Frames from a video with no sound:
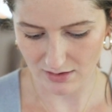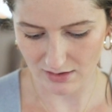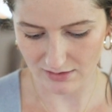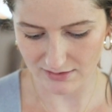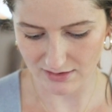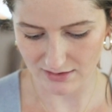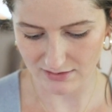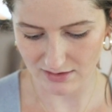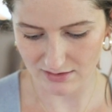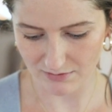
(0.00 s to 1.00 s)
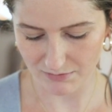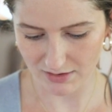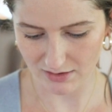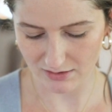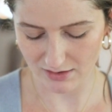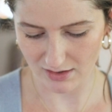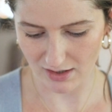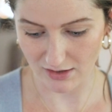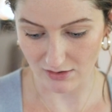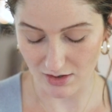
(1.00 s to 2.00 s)
Unless I see something that
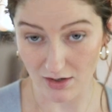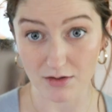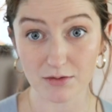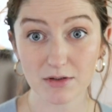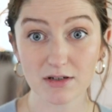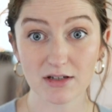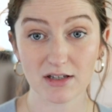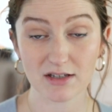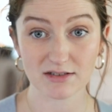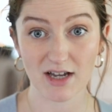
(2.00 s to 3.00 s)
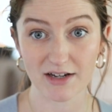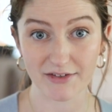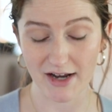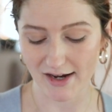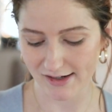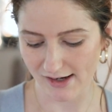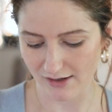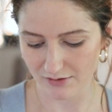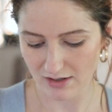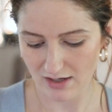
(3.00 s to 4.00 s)
I know is kind of a
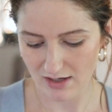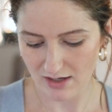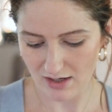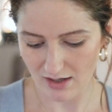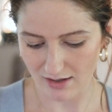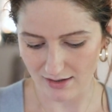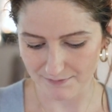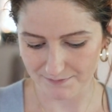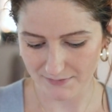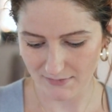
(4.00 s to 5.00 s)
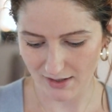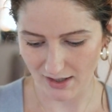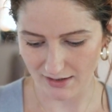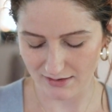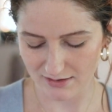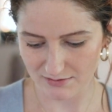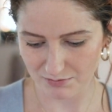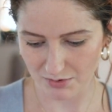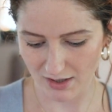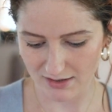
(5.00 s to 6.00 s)
knockout at this
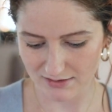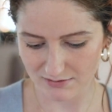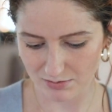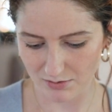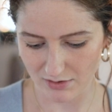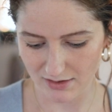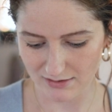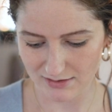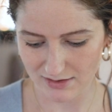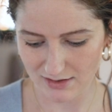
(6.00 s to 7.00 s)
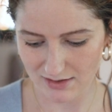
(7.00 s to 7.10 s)
price point.